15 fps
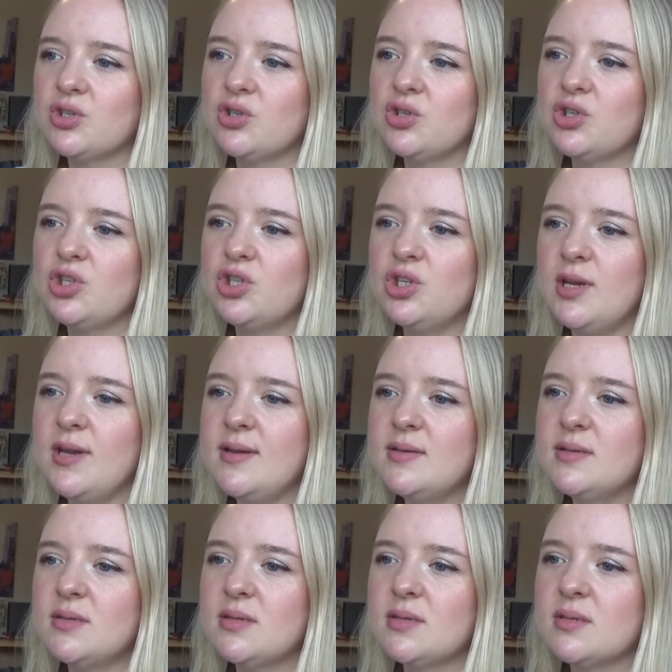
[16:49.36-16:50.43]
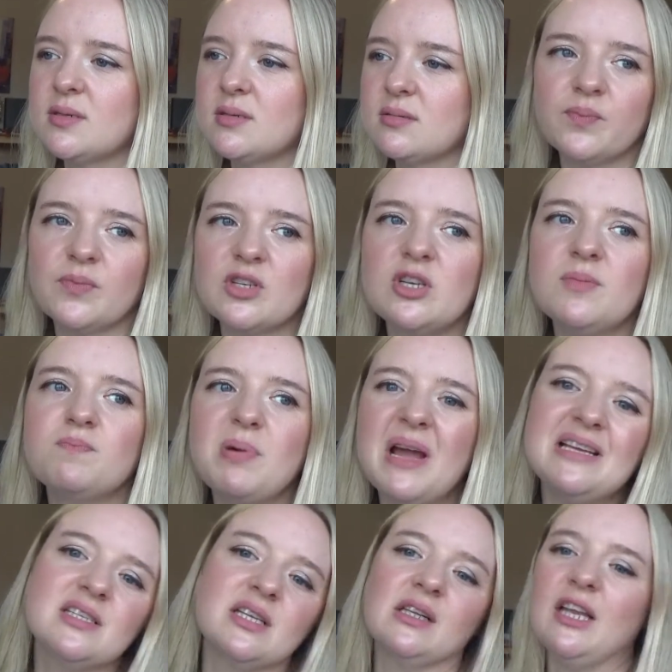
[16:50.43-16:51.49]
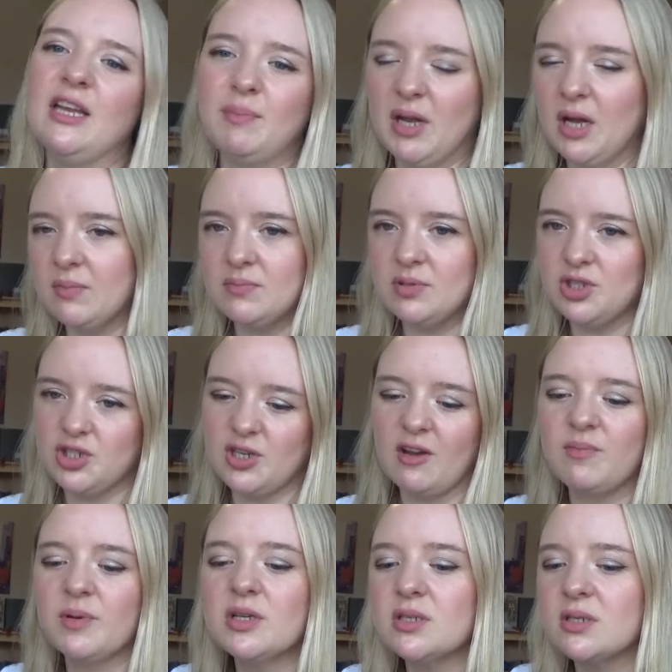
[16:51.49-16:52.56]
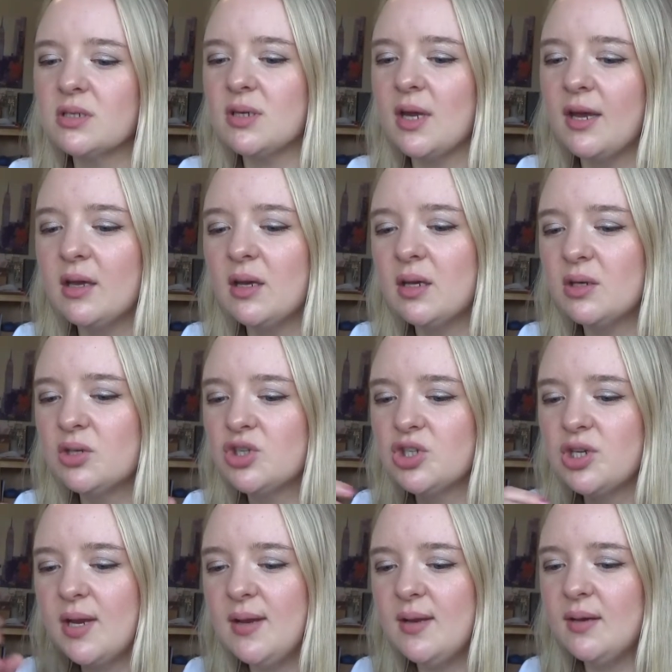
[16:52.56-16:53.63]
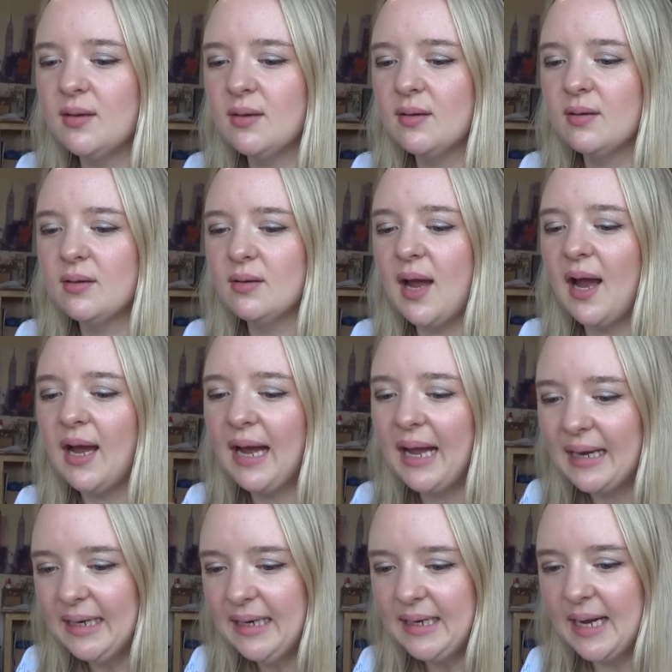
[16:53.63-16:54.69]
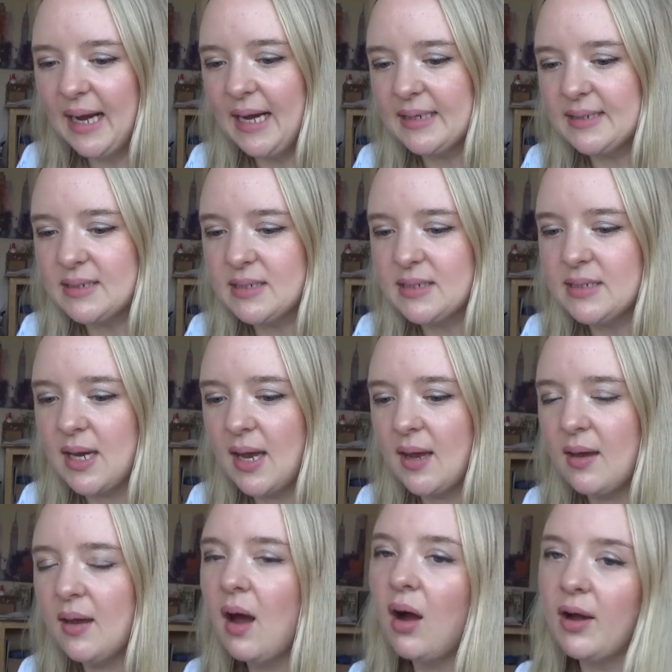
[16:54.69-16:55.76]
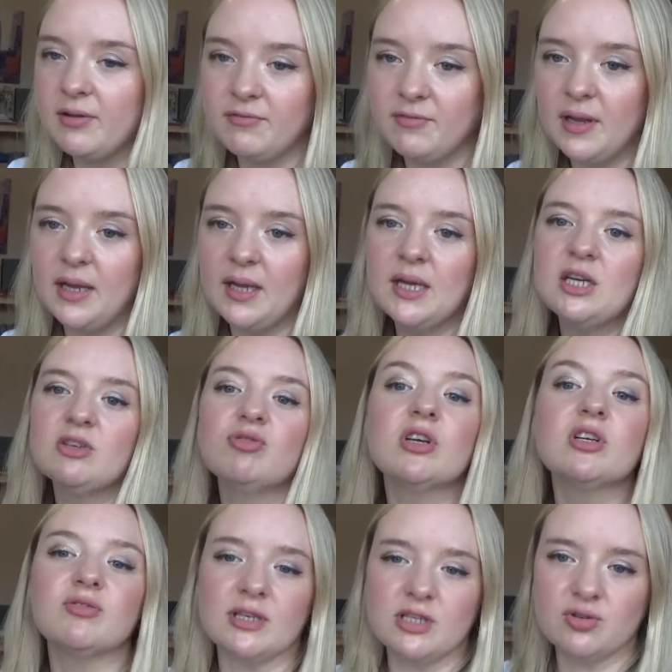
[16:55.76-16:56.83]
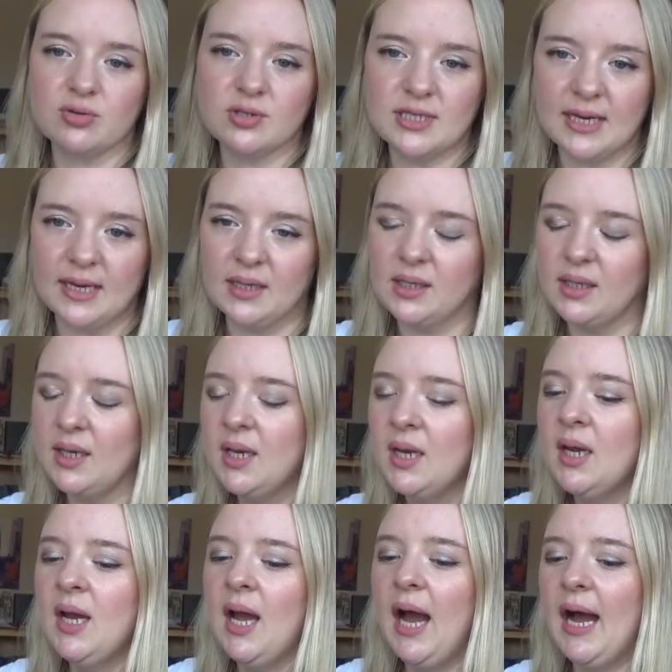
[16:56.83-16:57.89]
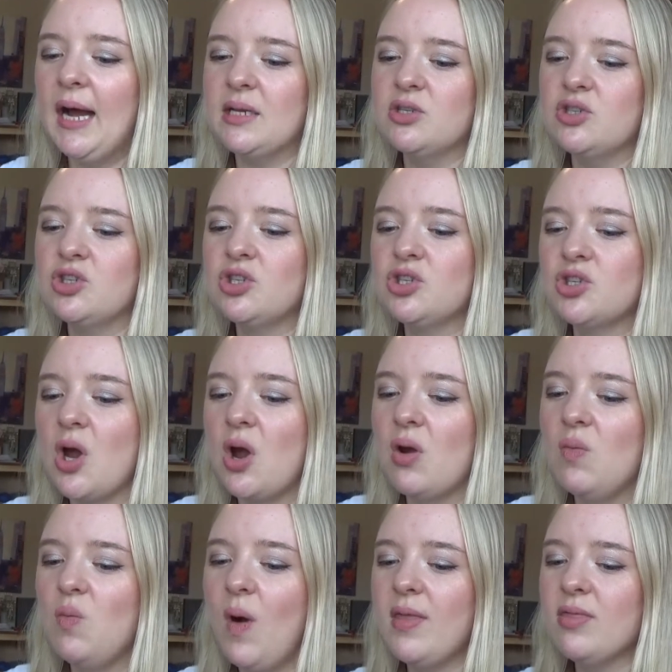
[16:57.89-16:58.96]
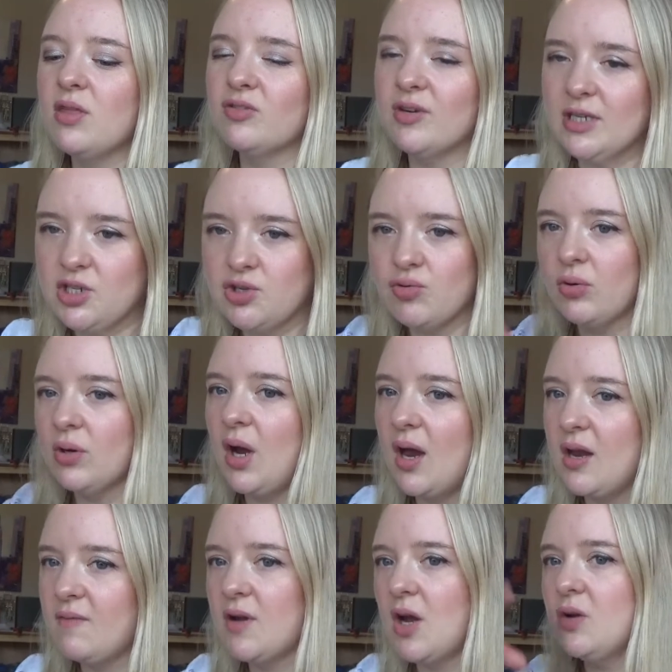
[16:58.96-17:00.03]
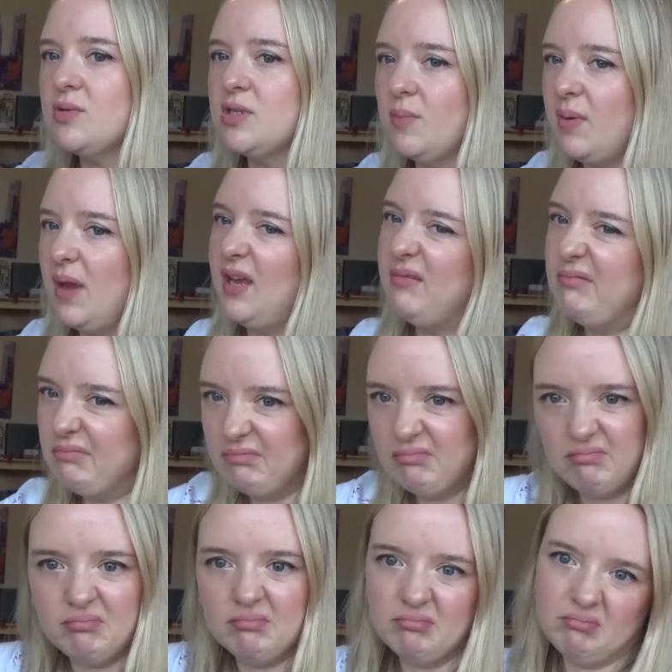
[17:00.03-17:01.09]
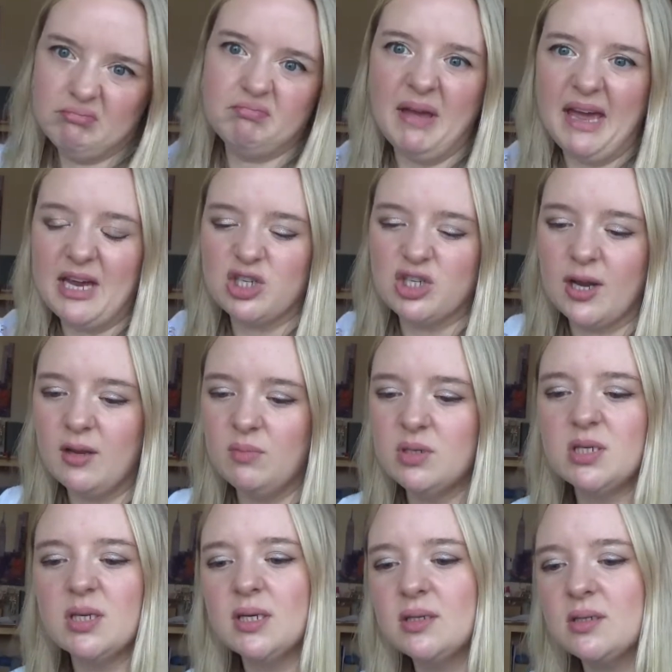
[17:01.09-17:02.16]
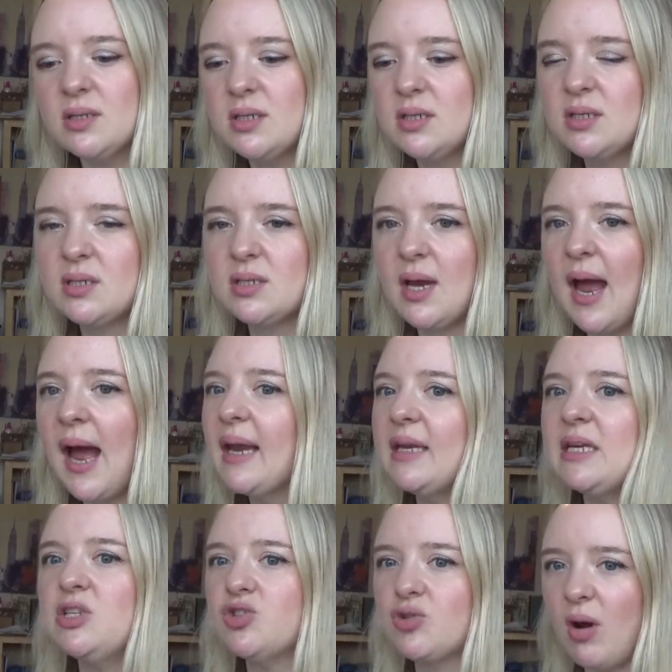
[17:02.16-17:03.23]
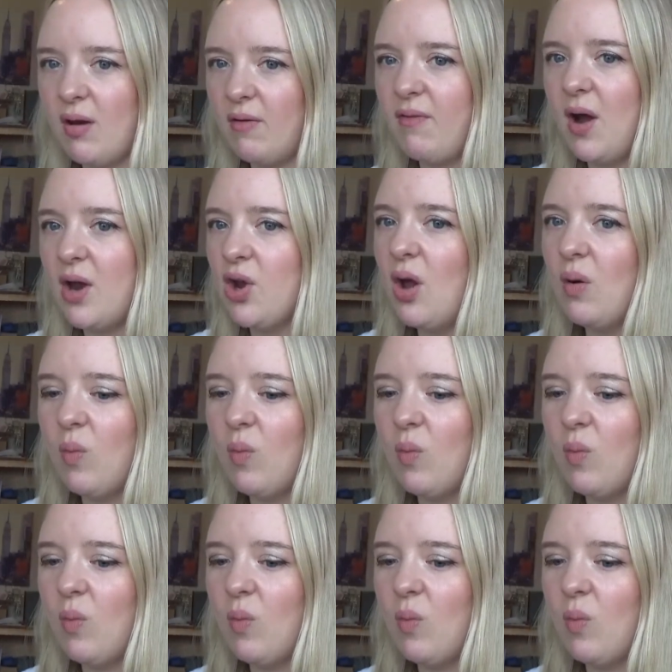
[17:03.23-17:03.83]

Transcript: she's she basically becomes the chef because uh, she Ali and uh, Ivy run a restaurant together and so when the restaurant kind of goes a bit pear shaped and Ali's trying to find her